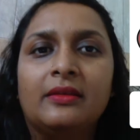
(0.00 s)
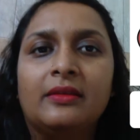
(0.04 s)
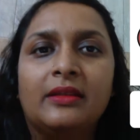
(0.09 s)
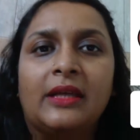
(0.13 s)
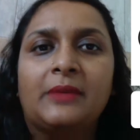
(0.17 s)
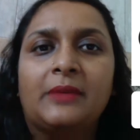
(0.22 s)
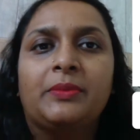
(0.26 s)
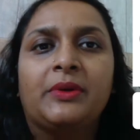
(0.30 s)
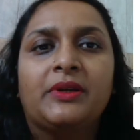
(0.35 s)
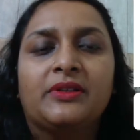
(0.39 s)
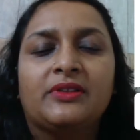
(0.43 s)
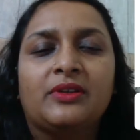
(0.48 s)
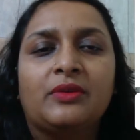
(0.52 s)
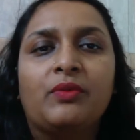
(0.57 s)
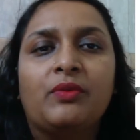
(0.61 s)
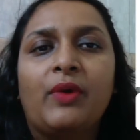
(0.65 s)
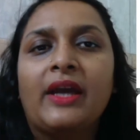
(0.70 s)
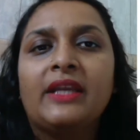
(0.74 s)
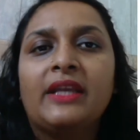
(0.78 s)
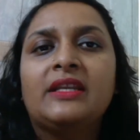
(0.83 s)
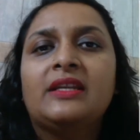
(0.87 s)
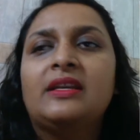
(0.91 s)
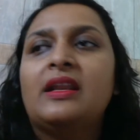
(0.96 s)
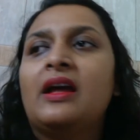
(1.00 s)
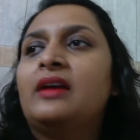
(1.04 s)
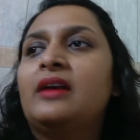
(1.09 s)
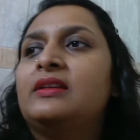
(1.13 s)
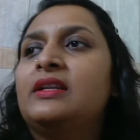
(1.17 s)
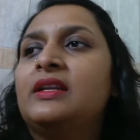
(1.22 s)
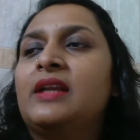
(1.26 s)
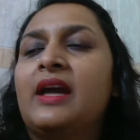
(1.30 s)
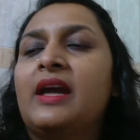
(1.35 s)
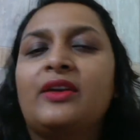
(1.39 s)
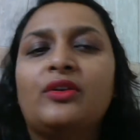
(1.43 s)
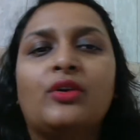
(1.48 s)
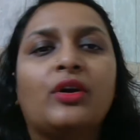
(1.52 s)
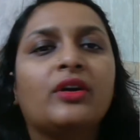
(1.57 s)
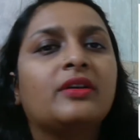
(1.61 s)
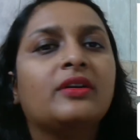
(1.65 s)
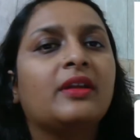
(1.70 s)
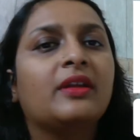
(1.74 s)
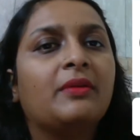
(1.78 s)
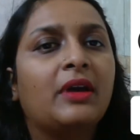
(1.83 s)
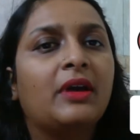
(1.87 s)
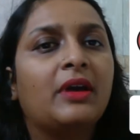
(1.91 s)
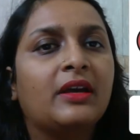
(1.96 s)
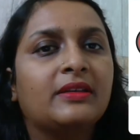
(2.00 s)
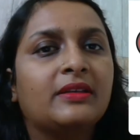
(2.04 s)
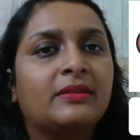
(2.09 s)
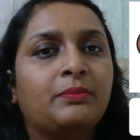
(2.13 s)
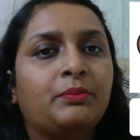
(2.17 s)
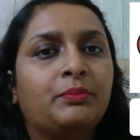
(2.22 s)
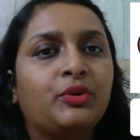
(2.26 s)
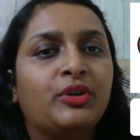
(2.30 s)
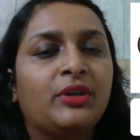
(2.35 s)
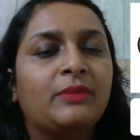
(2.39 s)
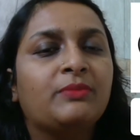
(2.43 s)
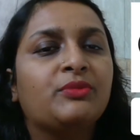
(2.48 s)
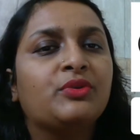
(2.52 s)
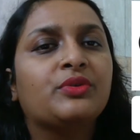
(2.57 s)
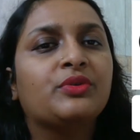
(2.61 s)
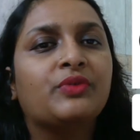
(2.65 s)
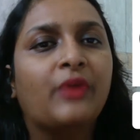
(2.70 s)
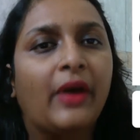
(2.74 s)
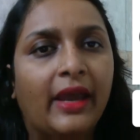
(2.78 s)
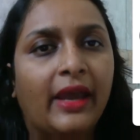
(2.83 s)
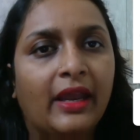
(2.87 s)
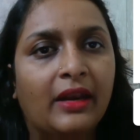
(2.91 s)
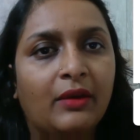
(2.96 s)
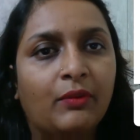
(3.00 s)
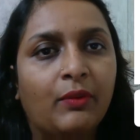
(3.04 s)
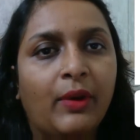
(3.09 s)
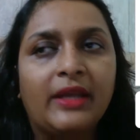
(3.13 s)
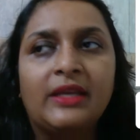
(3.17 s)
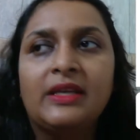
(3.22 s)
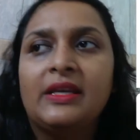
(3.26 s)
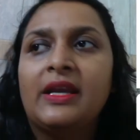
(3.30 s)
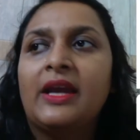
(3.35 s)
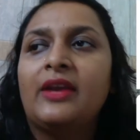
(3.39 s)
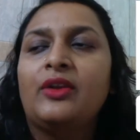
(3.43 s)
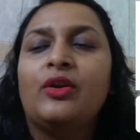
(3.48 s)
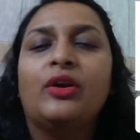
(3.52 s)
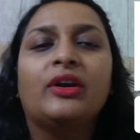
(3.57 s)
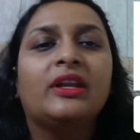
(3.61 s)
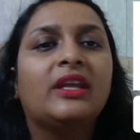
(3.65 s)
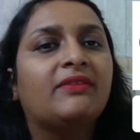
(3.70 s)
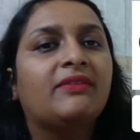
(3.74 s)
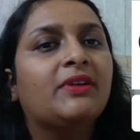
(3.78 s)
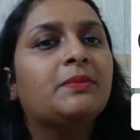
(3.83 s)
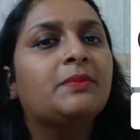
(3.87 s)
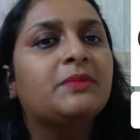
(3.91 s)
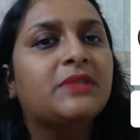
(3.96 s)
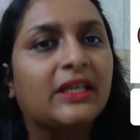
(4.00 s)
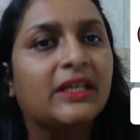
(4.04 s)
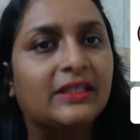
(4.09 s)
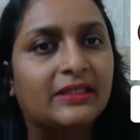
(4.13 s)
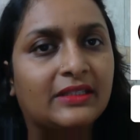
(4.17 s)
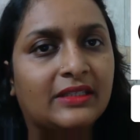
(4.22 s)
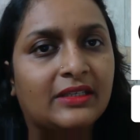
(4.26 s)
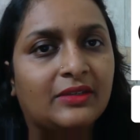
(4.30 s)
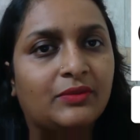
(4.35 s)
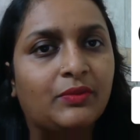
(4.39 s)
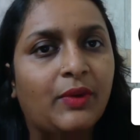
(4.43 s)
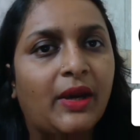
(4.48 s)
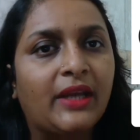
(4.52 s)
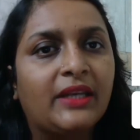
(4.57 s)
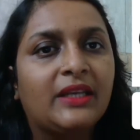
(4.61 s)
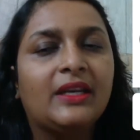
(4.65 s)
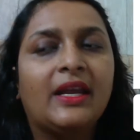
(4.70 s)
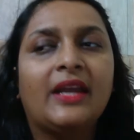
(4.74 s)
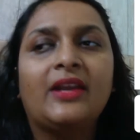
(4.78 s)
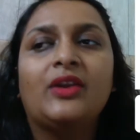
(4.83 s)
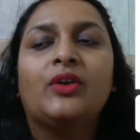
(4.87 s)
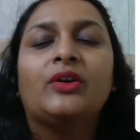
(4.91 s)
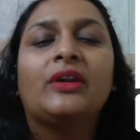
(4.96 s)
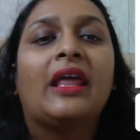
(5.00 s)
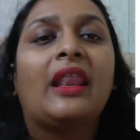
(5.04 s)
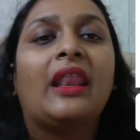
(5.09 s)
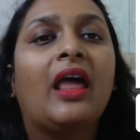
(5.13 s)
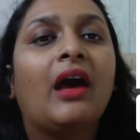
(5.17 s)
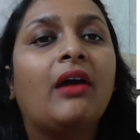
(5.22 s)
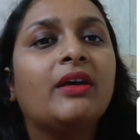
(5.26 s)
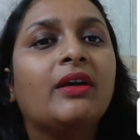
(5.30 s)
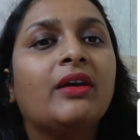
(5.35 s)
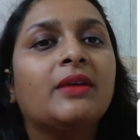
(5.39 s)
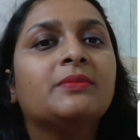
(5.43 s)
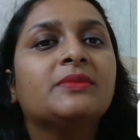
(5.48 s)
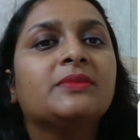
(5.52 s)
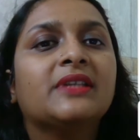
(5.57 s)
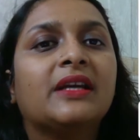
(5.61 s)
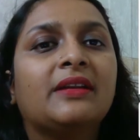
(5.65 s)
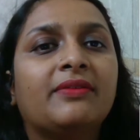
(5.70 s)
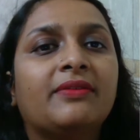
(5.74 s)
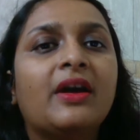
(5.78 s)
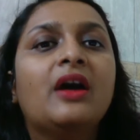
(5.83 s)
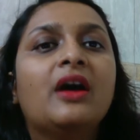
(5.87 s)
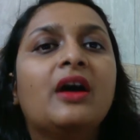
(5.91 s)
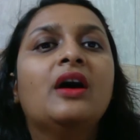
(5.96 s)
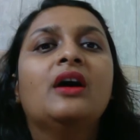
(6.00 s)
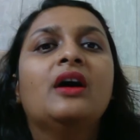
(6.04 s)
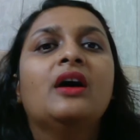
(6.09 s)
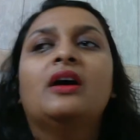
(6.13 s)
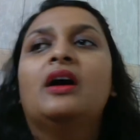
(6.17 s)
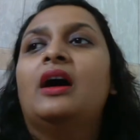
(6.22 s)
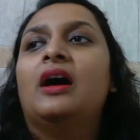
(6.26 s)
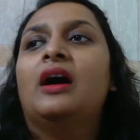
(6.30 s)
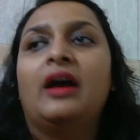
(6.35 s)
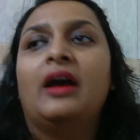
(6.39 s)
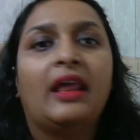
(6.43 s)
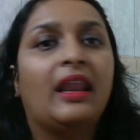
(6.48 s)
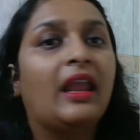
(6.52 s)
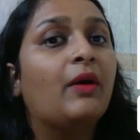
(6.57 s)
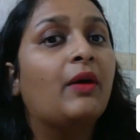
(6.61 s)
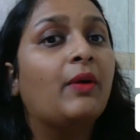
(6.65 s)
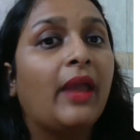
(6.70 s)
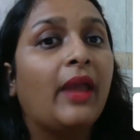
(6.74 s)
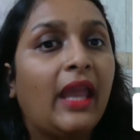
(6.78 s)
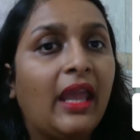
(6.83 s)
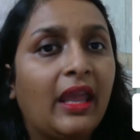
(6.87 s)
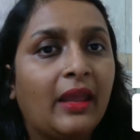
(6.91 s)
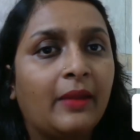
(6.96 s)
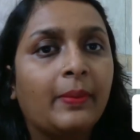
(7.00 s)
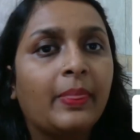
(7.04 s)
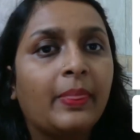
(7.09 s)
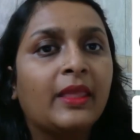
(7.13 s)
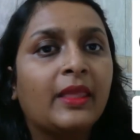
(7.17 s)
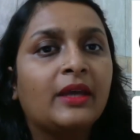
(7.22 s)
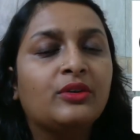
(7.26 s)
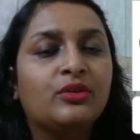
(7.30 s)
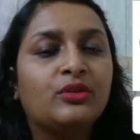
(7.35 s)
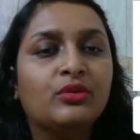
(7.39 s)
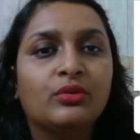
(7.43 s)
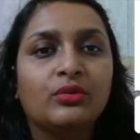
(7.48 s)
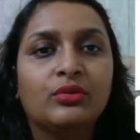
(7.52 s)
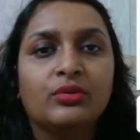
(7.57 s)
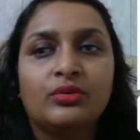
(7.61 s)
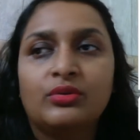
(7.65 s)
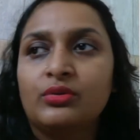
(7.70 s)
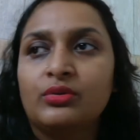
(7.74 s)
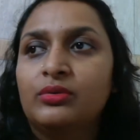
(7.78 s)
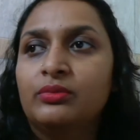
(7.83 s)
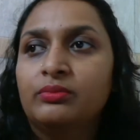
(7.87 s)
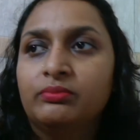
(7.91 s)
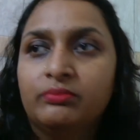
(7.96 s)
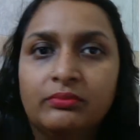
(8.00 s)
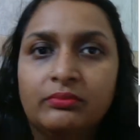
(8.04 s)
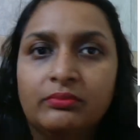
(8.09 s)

that person? Why did I not put him to trial? Why did I not give him justice? Why did I not allow A to